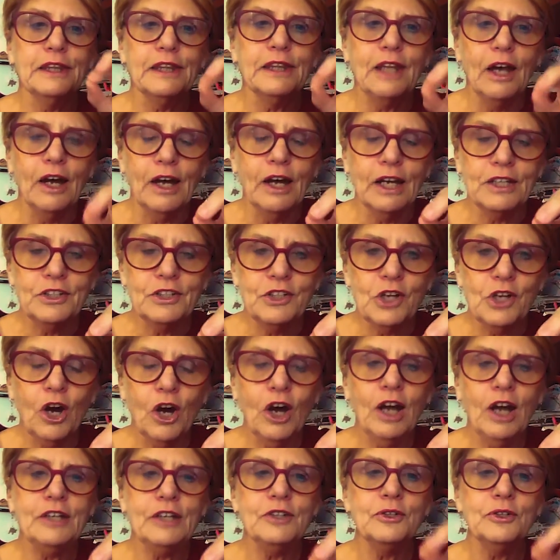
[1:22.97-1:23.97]
I
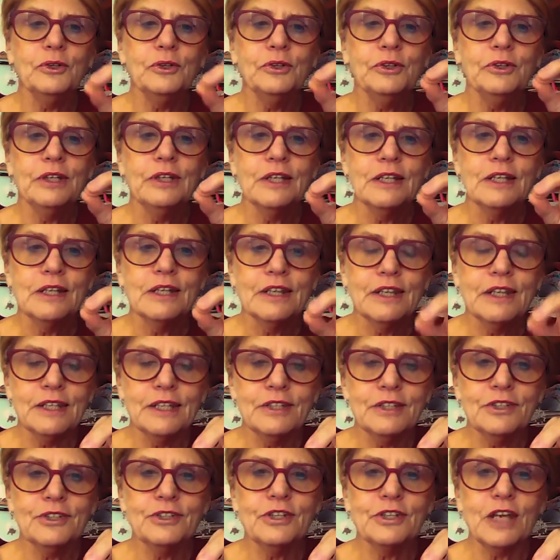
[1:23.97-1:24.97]
titled
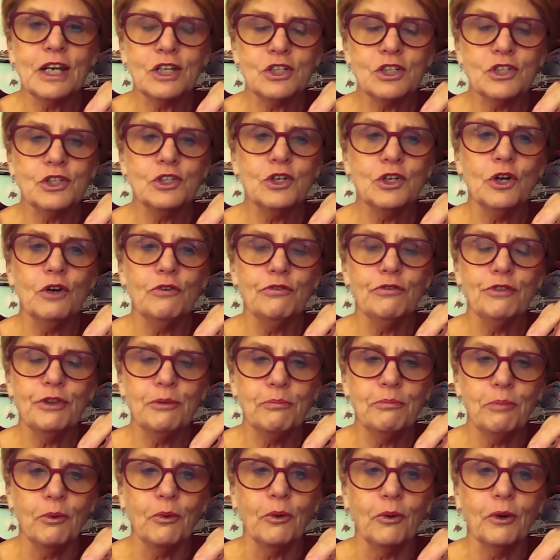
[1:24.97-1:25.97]
this section of the
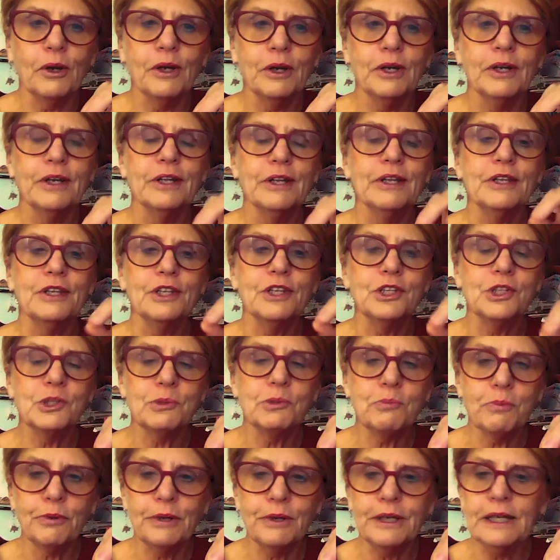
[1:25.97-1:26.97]
book, The
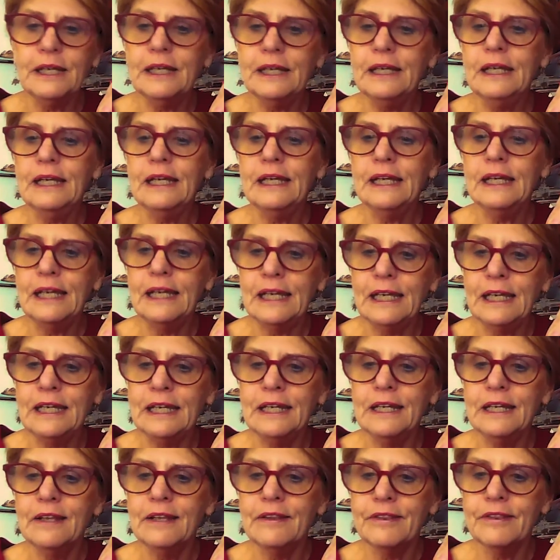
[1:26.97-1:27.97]
Spring
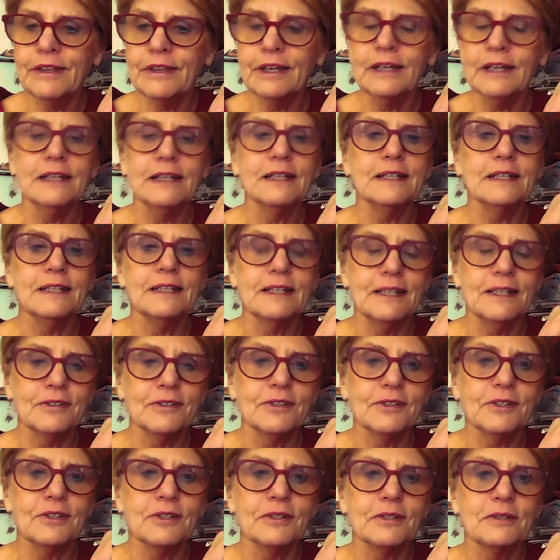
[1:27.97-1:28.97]
in the
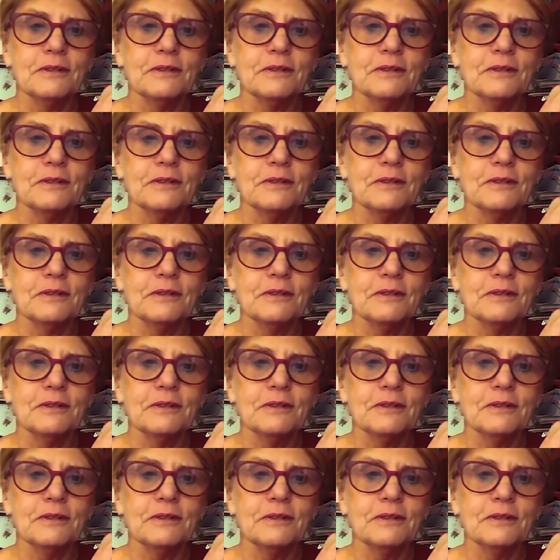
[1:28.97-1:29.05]
Desert.